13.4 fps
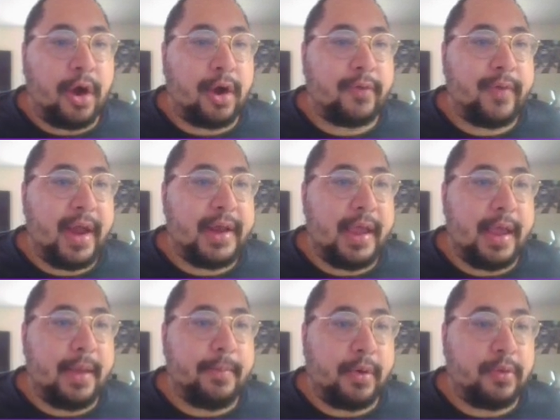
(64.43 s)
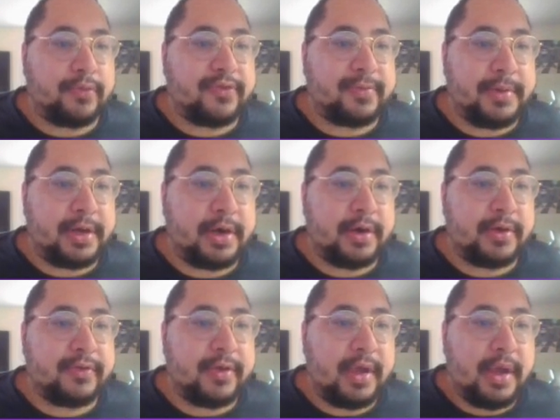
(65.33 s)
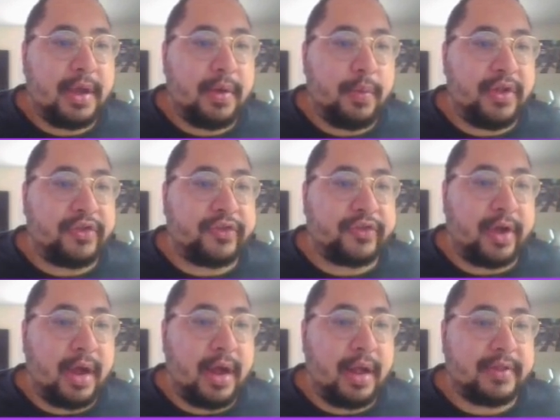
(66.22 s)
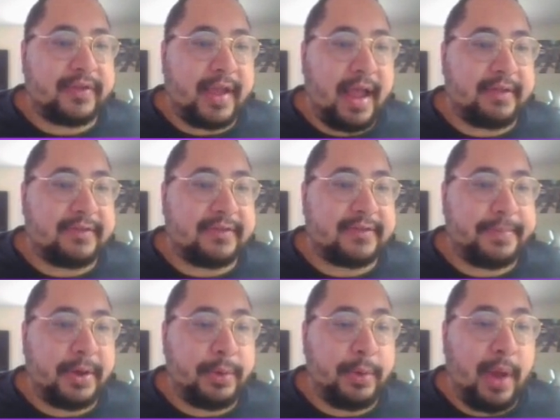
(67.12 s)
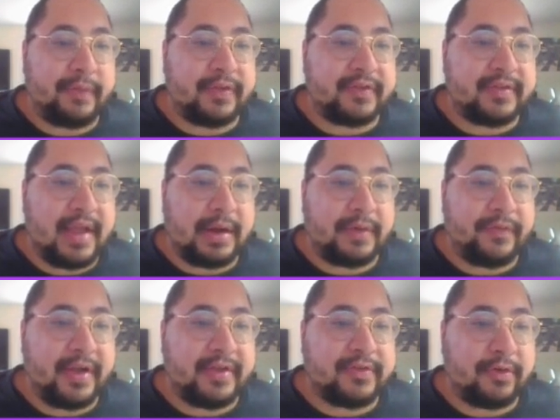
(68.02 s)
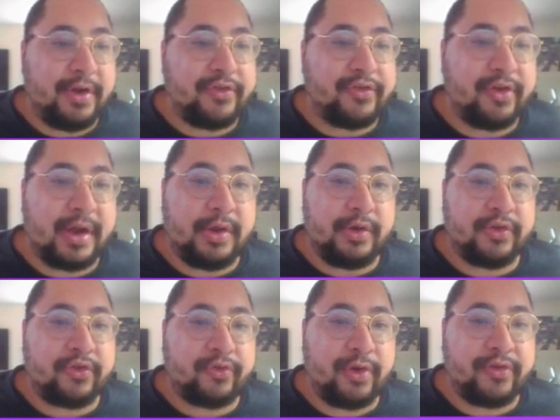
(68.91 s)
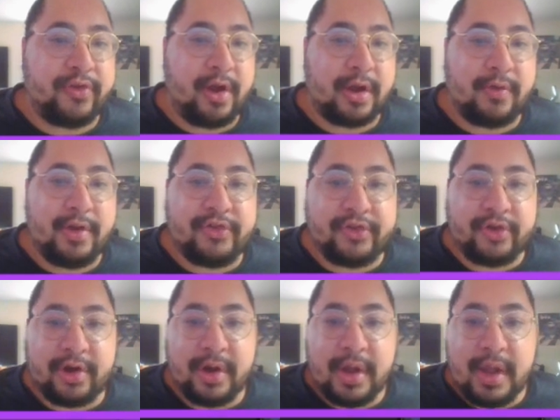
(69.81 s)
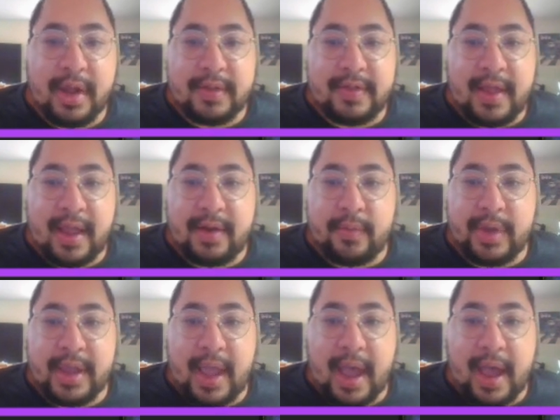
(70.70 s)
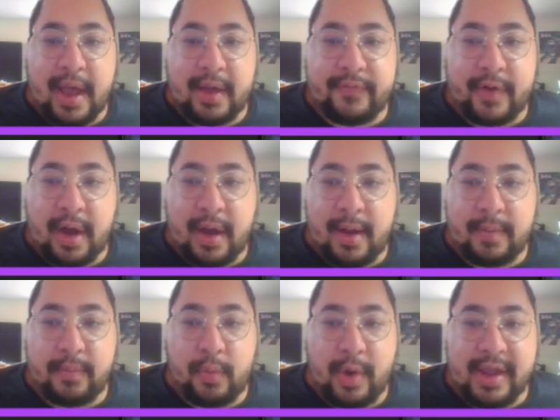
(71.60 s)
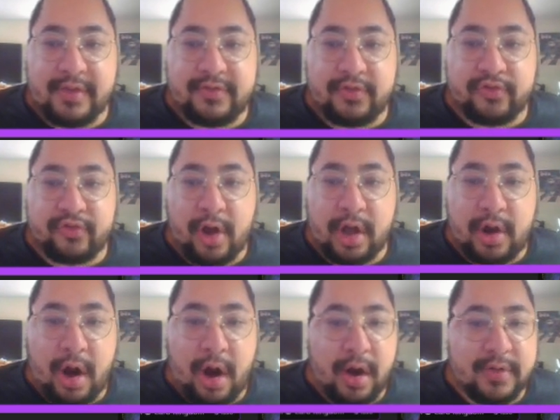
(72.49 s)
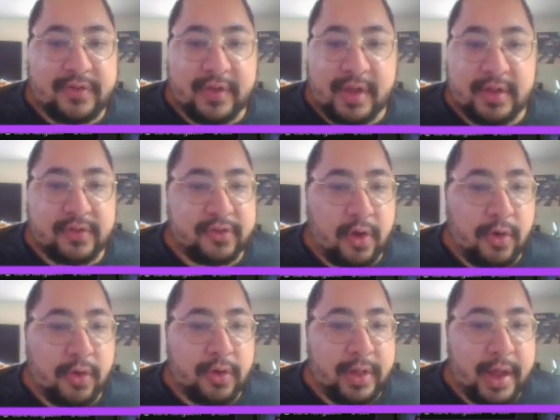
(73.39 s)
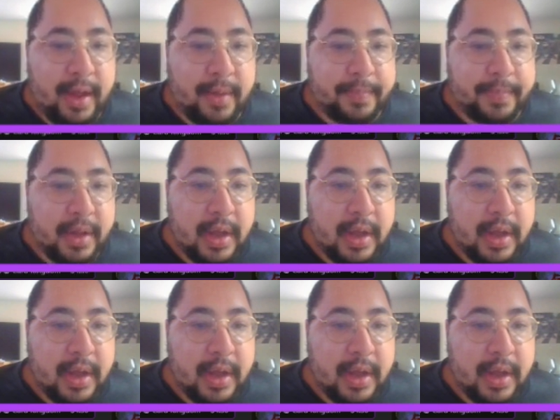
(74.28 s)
already in Bone Splitters, which to cast a spell you have to sacrifice a creature and you destroy a target creature. Then we have ways to draw cards in Skull Clamp,